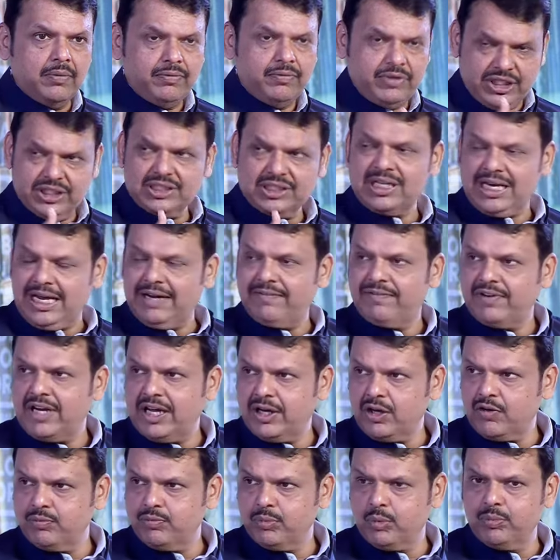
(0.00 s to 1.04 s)
which is
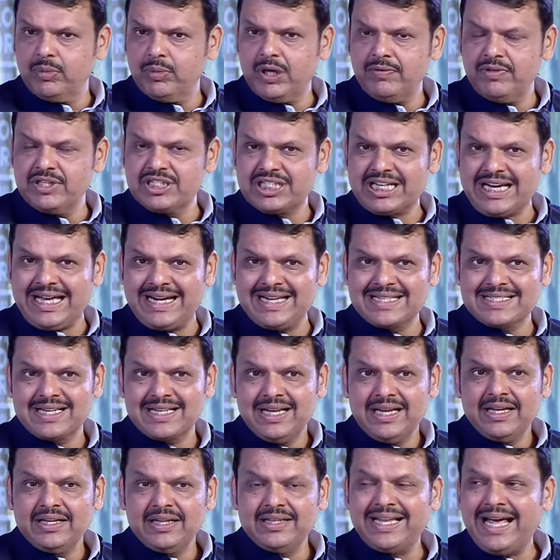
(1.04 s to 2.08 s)
lifeline of Mumbai, which carries
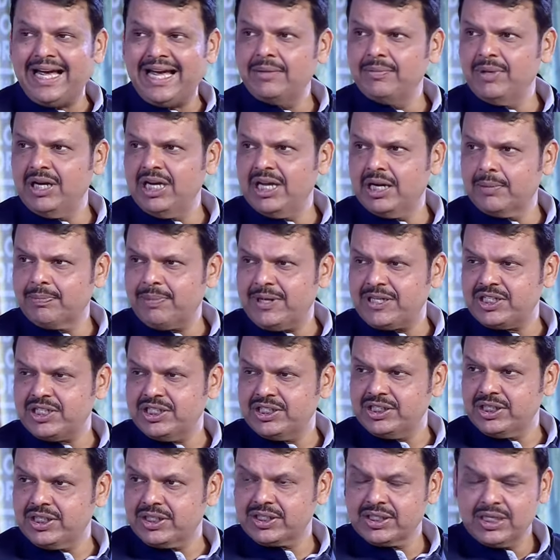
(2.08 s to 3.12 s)
9 million
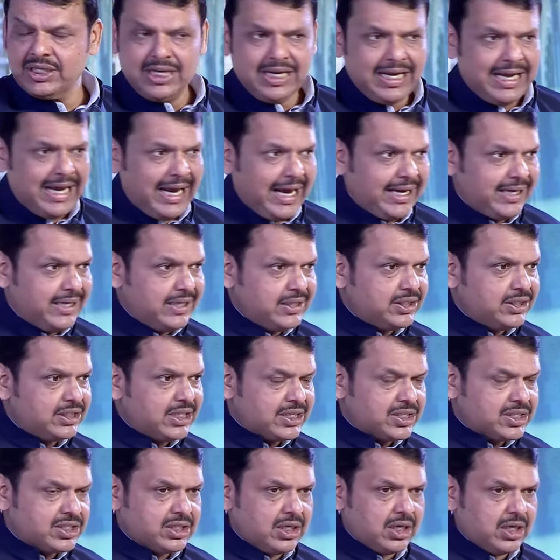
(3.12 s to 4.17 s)
passengers. And in
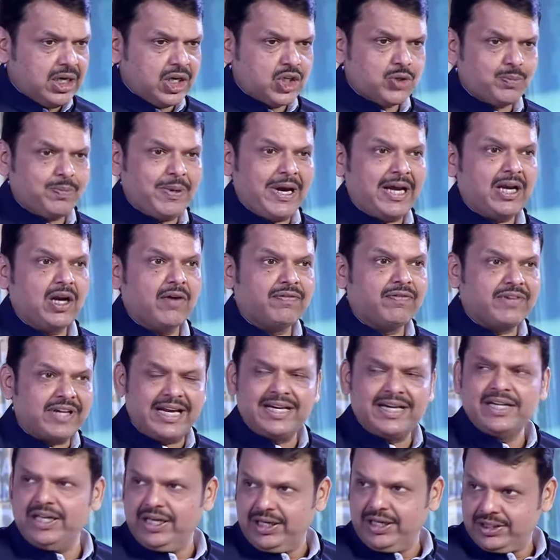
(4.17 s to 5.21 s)
just a span of
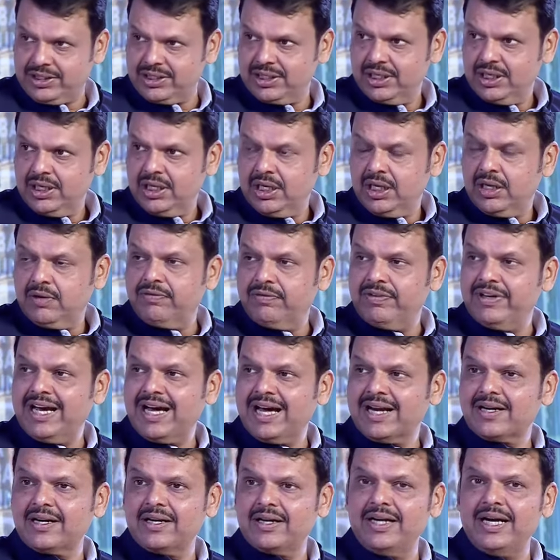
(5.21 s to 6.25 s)
10 years, we
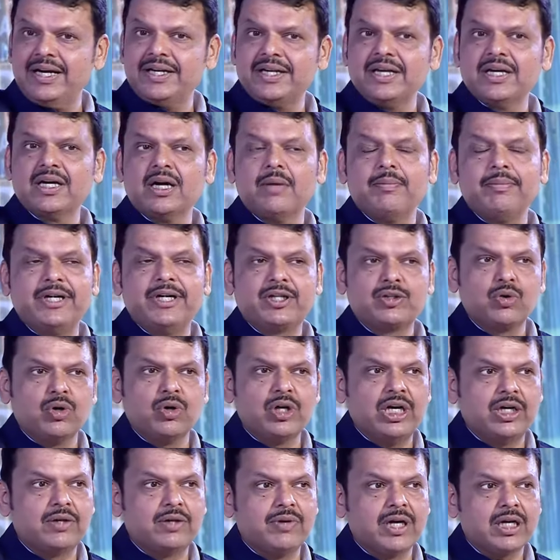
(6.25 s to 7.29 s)
are creating a metro
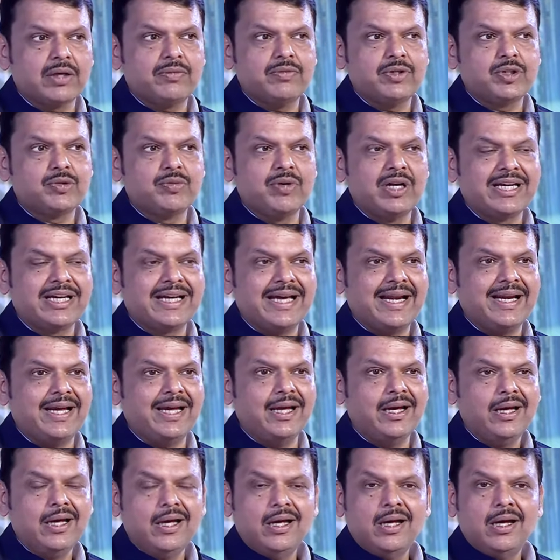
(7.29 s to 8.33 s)
network which will
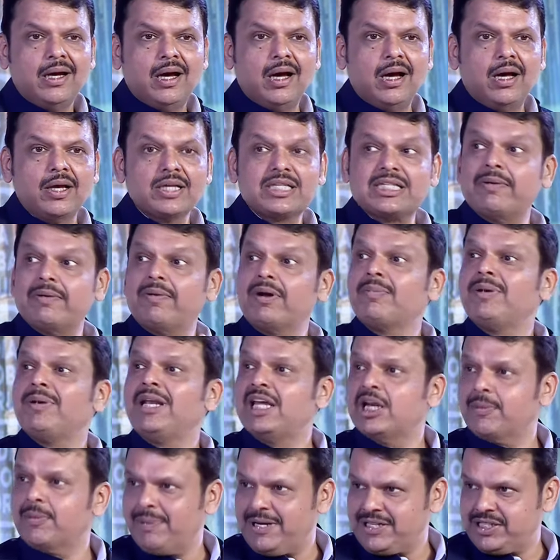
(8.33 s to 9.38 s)
carry 7
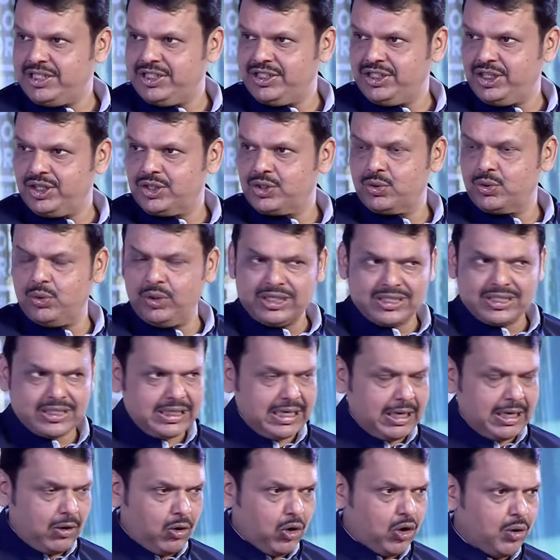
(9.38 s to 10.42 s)
million passengers. So it's
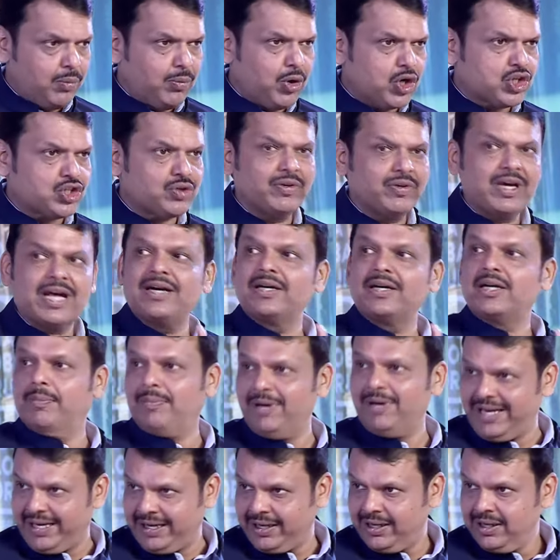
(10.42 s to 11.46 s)
almost we are
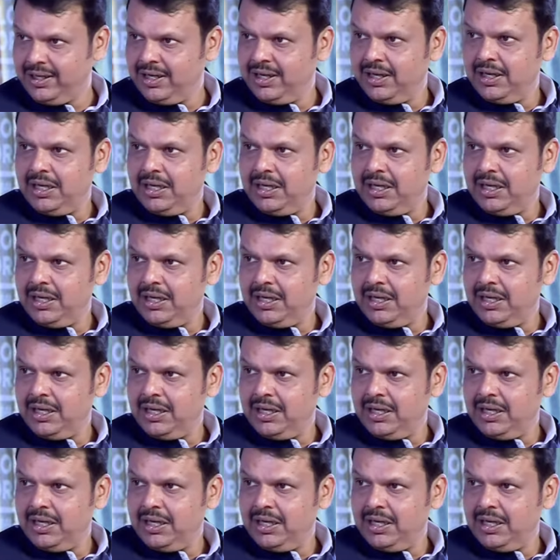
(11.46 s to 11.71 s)
doubling.